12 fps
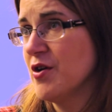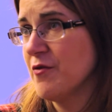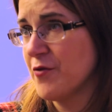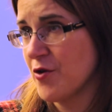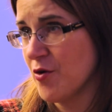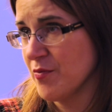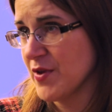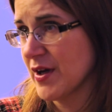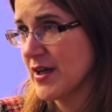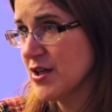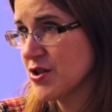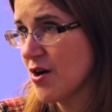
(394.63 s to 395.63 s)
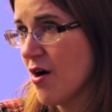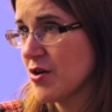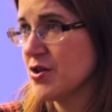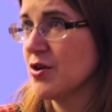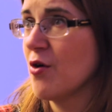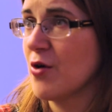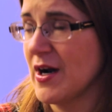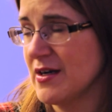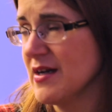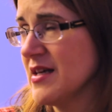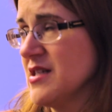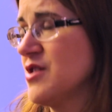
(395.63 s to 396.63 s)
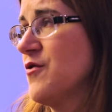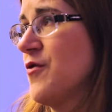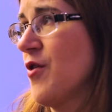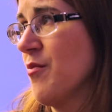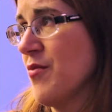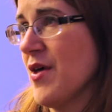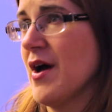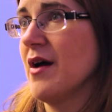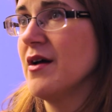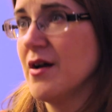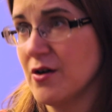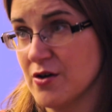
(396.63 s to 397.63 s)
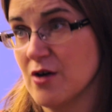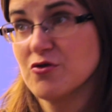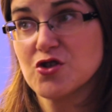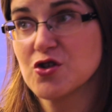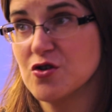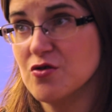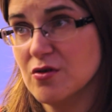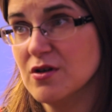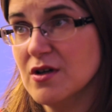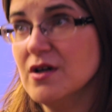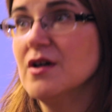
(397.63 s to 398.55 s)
from the kindergarten or at least from the ground school